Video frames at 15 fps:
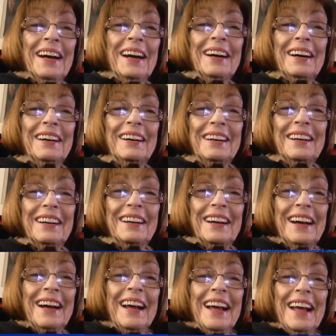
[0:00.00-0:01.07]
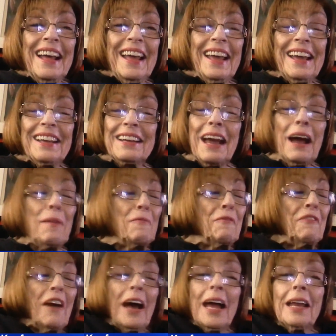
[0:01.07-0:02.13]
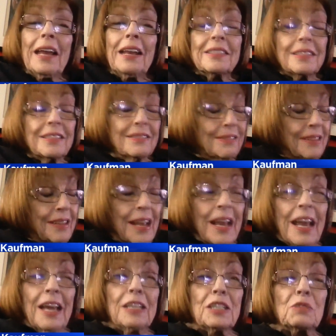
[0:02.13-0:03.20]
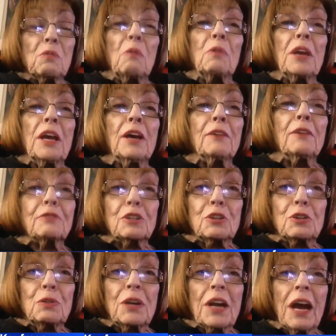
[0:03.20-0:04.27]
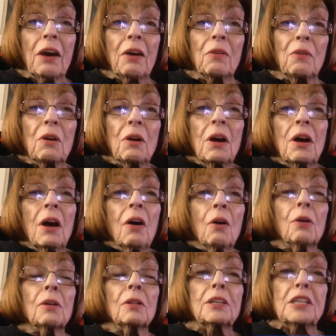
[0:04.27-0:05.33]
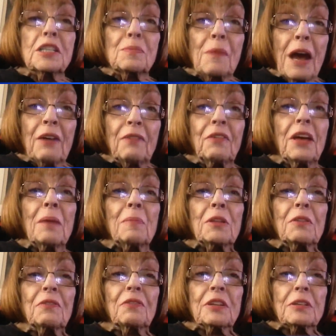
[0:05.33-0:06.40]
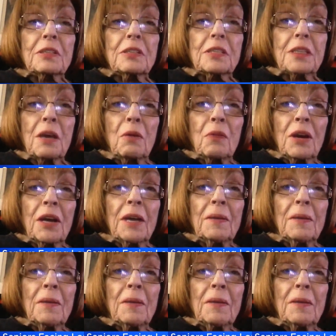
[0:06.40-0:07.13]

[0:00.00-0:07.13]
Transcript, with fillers: Uh, and I'm fine. It's, it's what we have to do now, or at least my family feels that way.